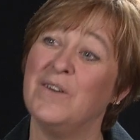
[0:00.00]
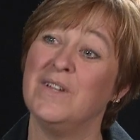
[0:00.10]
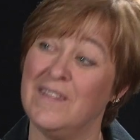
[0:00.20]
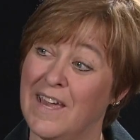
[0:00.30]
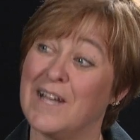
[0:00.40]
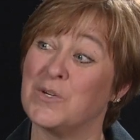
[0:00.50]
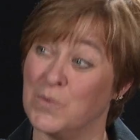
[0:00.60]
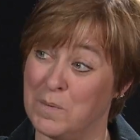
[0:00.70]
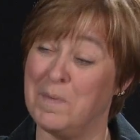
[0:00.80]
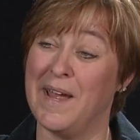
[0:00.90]
did the
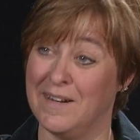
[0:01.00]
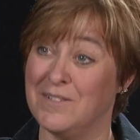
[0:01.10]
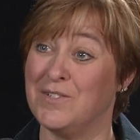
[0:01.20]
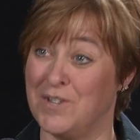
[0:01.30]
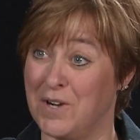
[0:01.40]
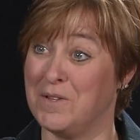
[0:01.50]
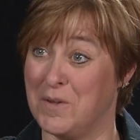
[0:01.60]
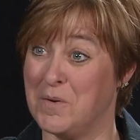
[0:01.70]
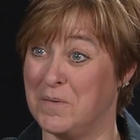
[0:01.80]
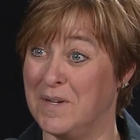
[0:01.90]
actual band start,
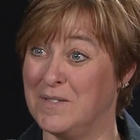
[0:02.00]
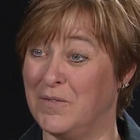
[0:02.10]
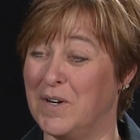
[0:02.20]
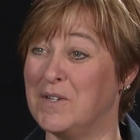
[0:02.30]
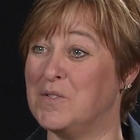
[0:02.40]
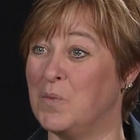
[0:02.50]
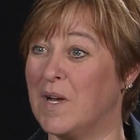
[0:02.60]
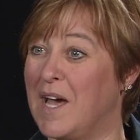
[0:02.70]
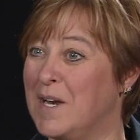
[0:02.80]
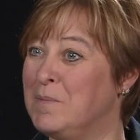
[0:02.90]
though, as far as what
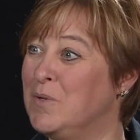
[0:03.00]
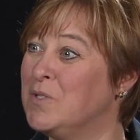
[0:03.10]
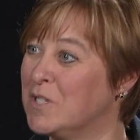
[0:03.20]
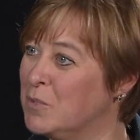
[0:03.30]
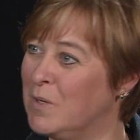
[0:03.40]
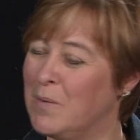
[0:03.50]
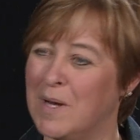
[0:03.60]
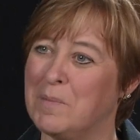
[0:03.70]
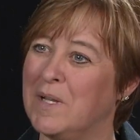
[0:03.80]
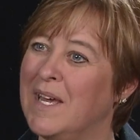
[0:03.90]
kind of music do we want to
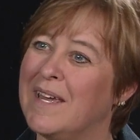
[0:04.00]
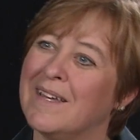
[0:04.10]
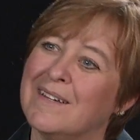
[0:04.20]
play?